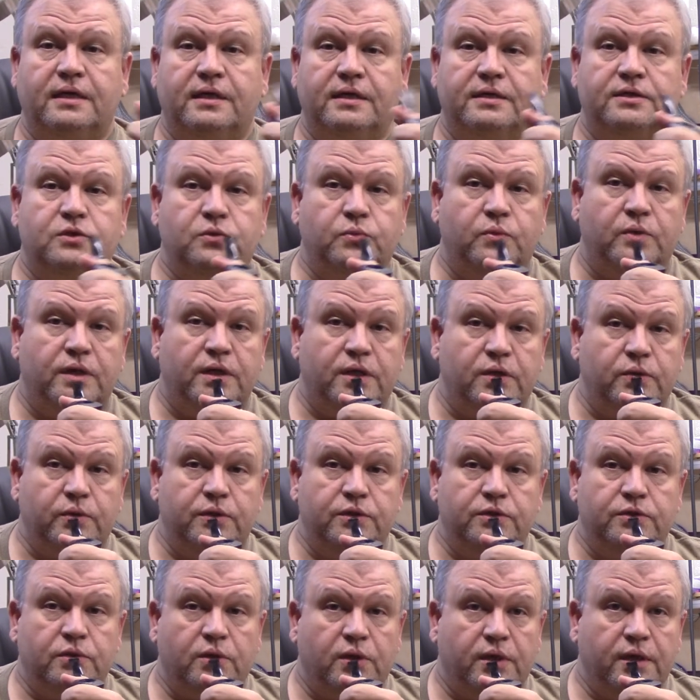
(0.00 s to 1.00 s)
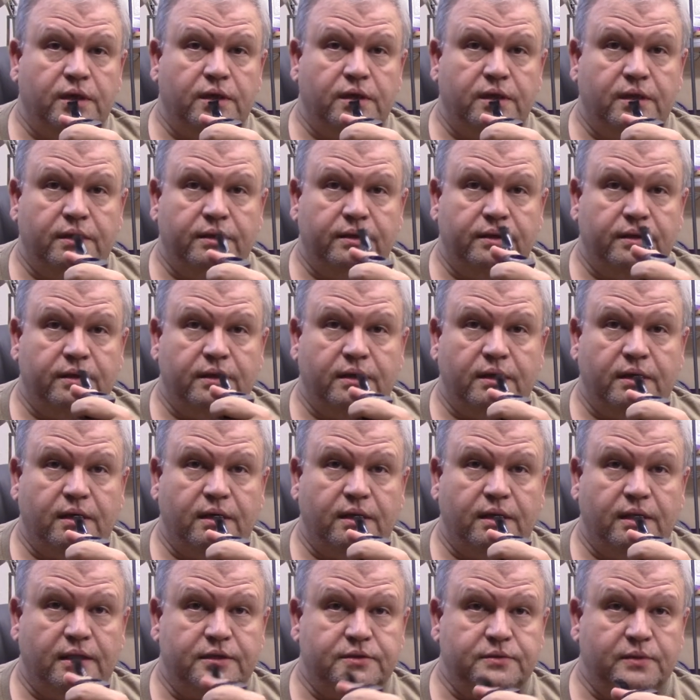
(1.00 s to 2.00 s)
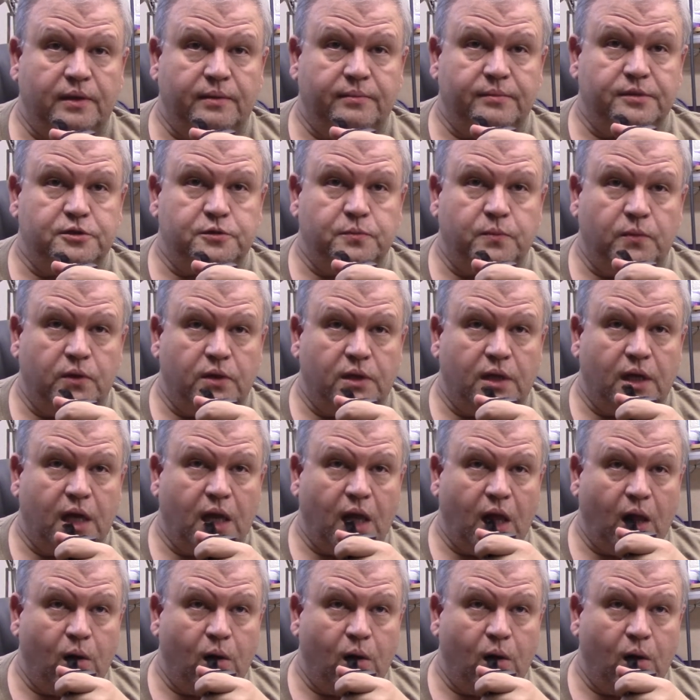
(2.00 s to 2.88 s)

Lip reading: I just wanted to enjoy it, and that's what I've been smoking.